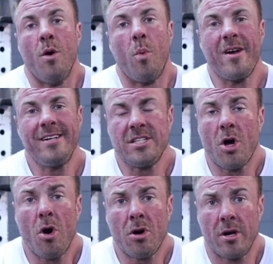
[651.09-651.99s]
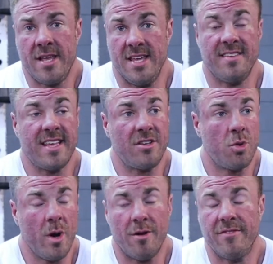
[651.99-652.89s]
Where it gets hard is at
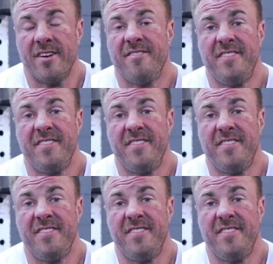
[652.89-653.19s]
12,